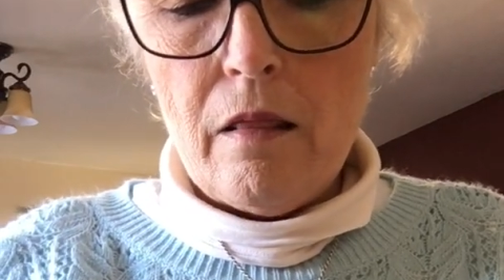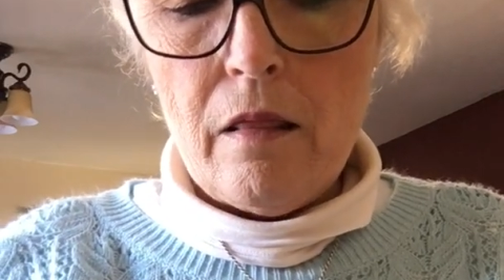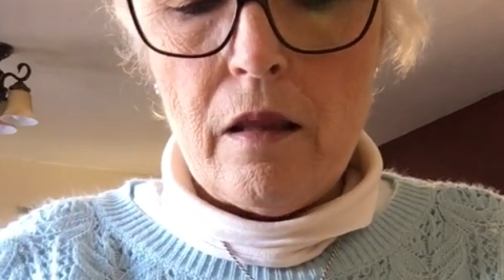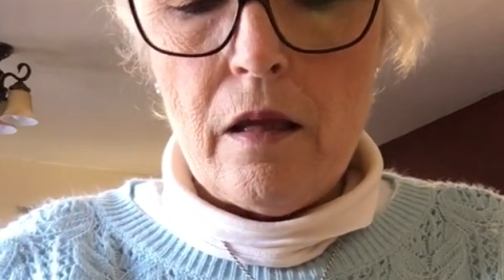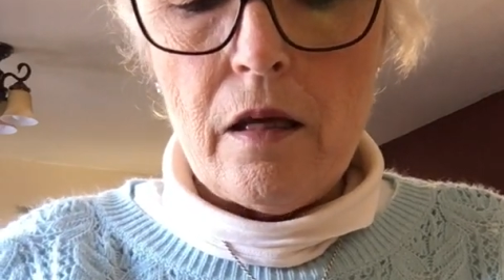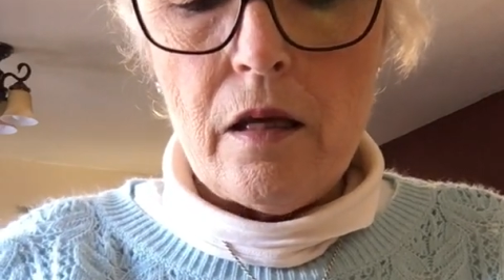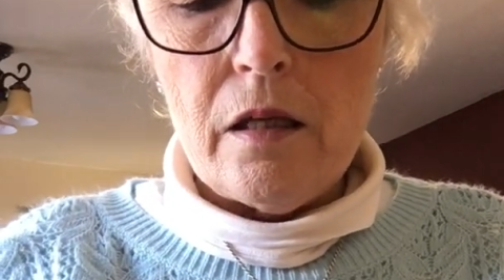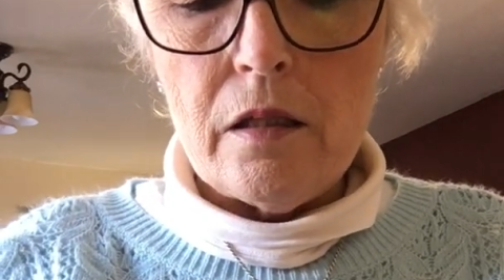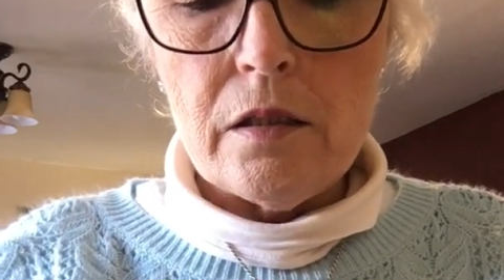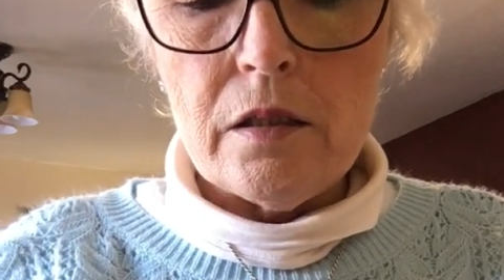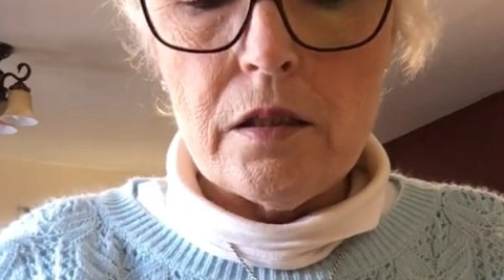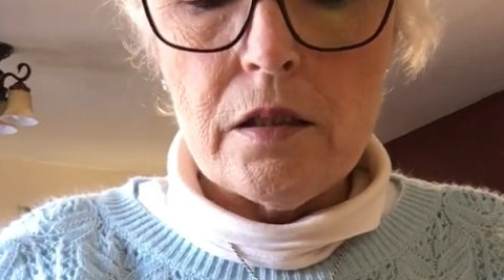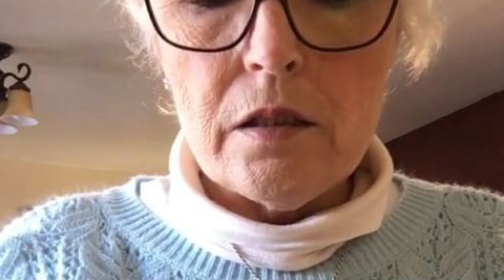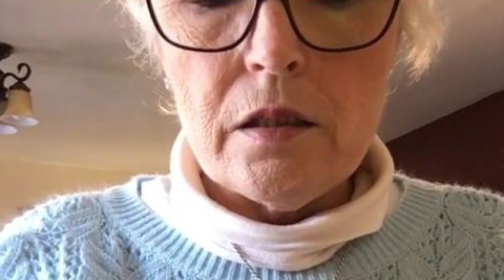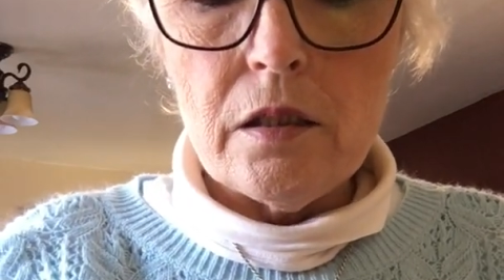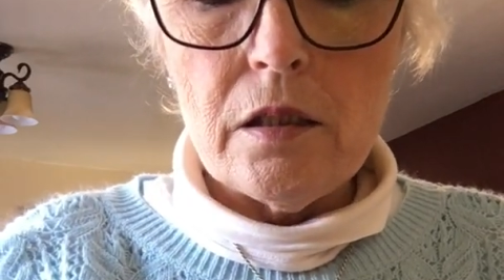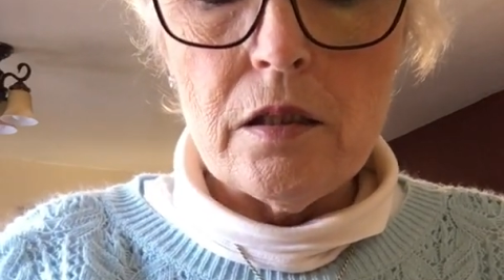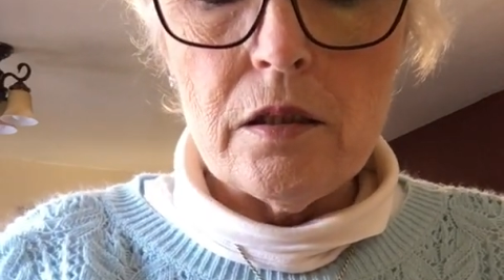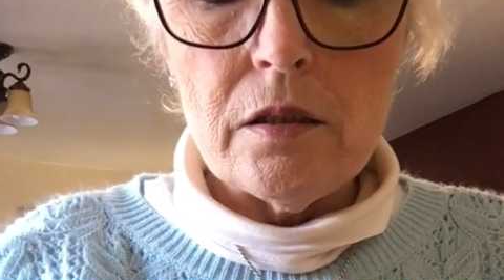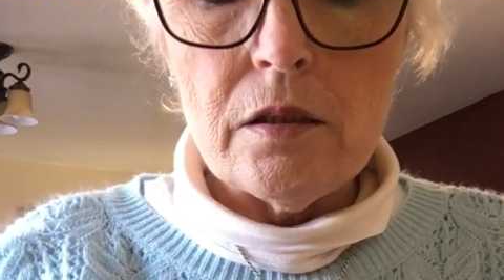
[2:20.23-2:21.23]
that
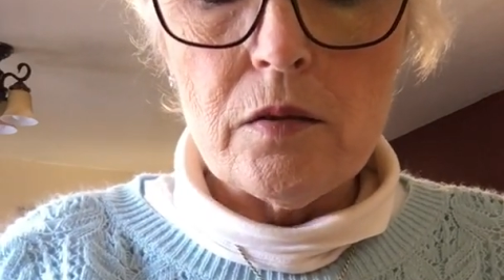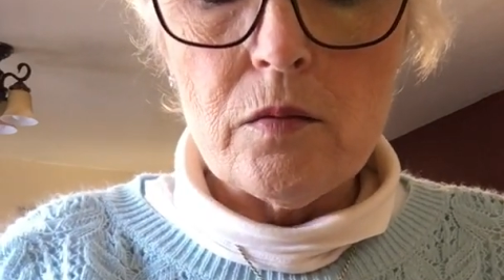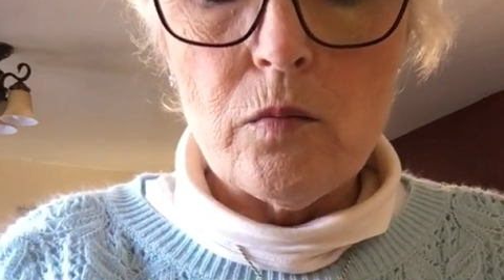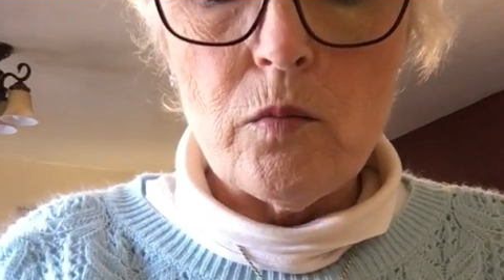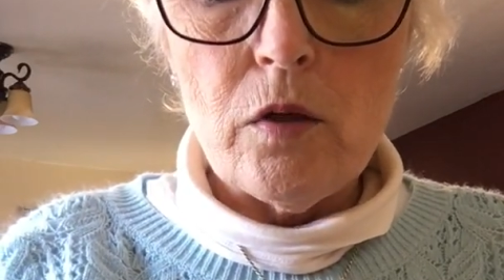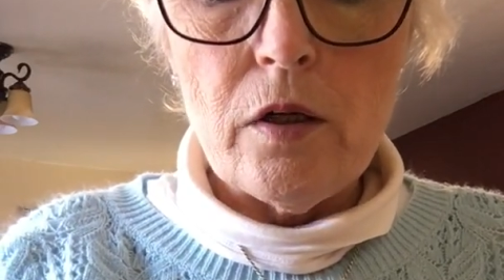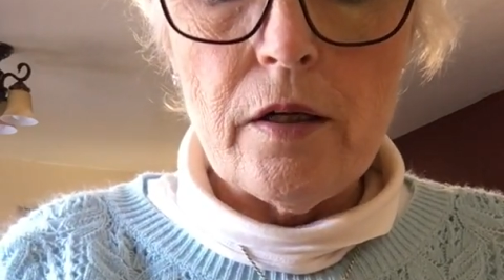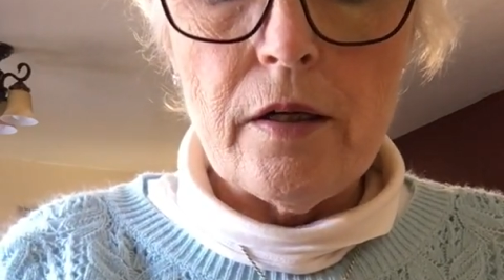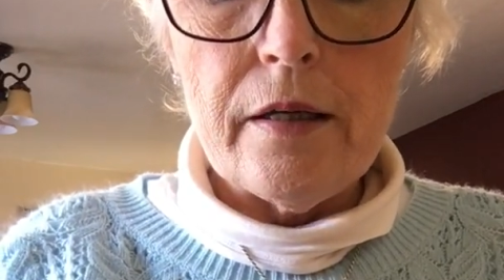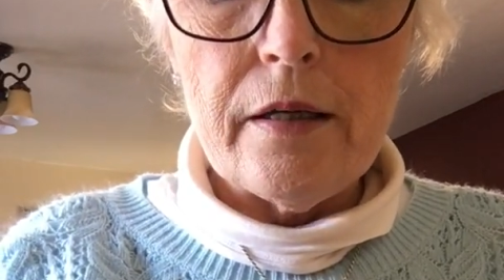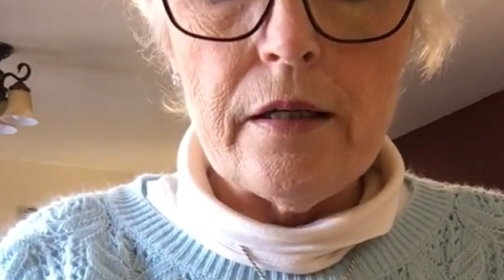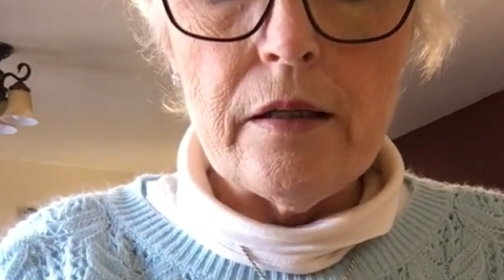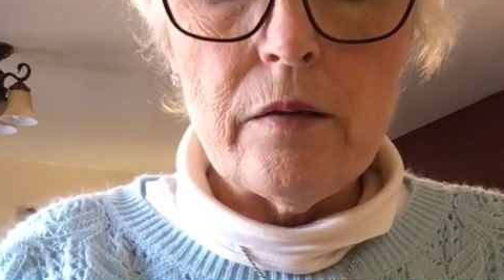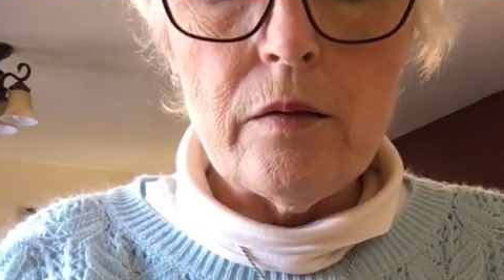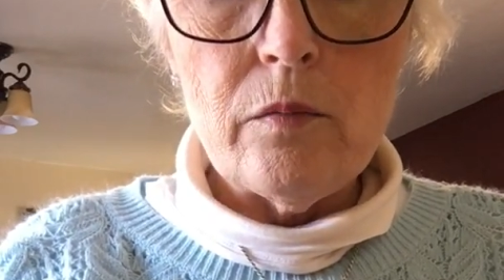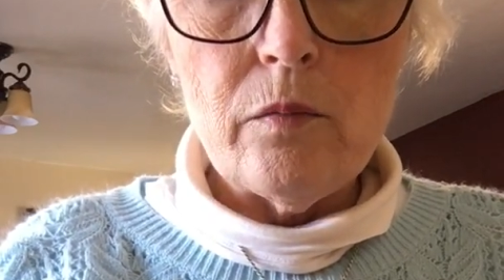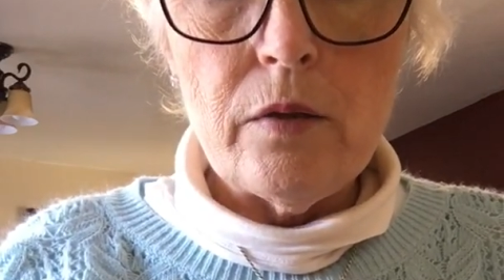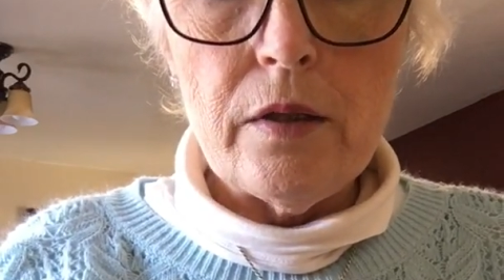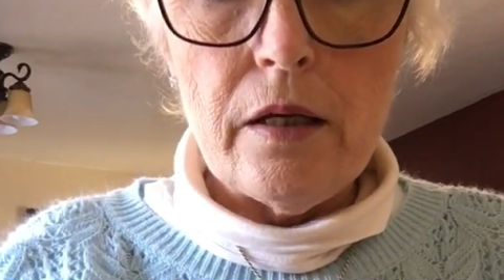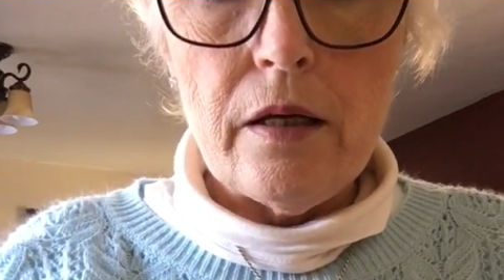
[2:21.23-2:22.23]
is why
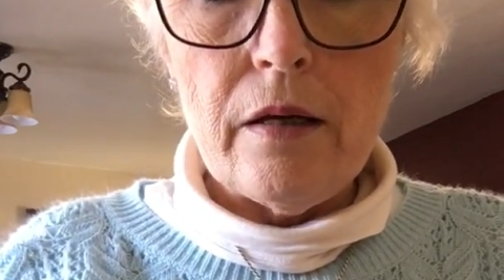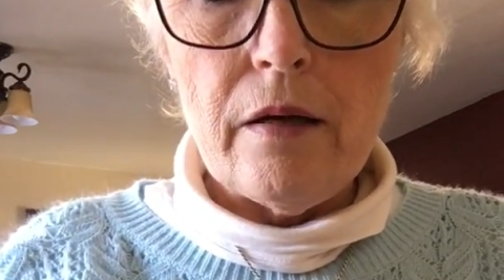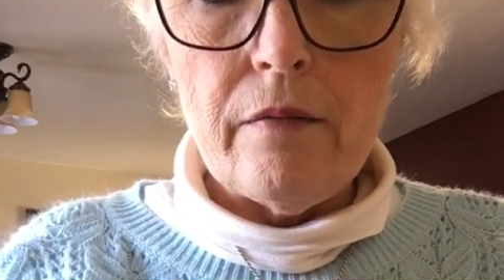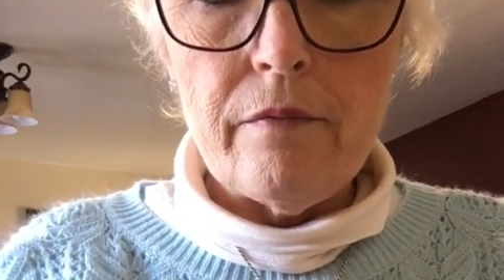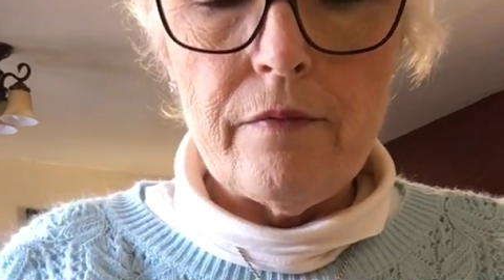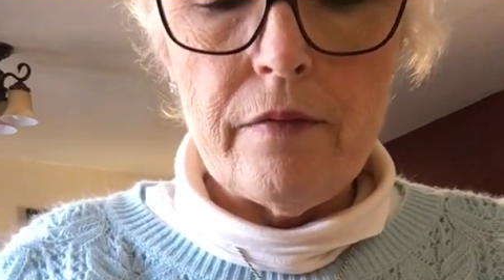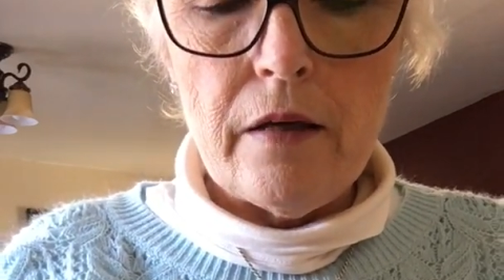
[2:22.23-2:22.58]
we have